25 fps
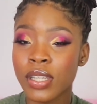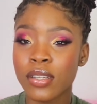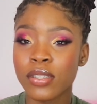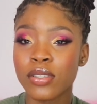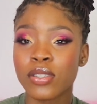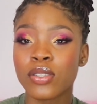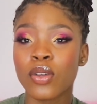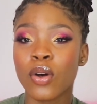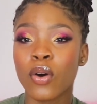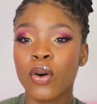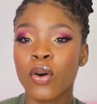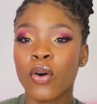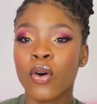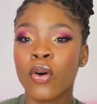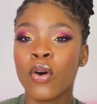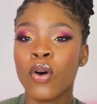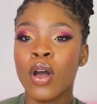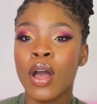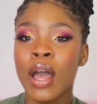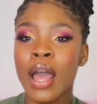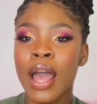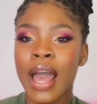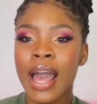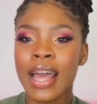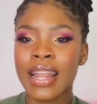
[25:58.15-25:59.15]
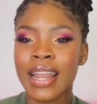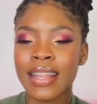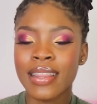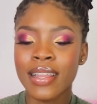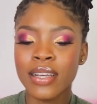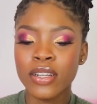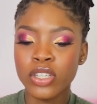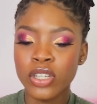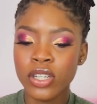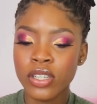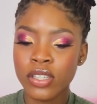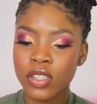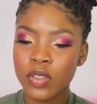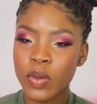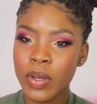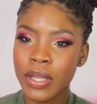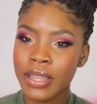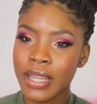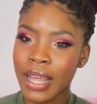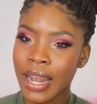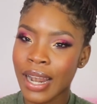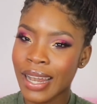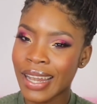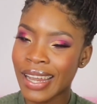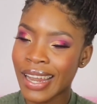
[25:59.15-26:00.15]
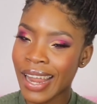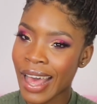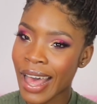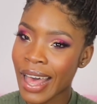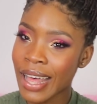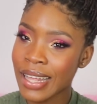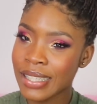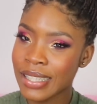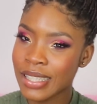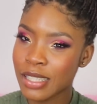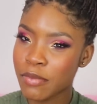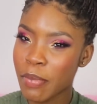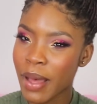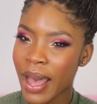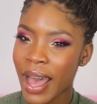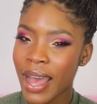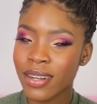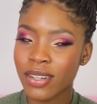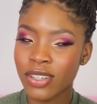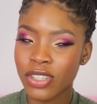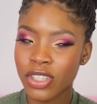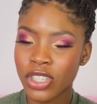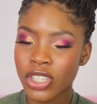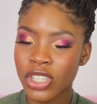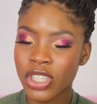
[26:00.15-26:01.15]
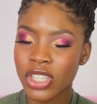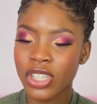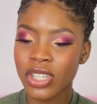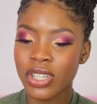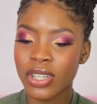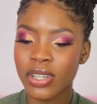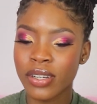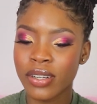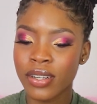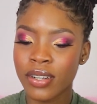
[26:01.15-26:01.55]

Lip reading: So, and I think she's doing the last batch.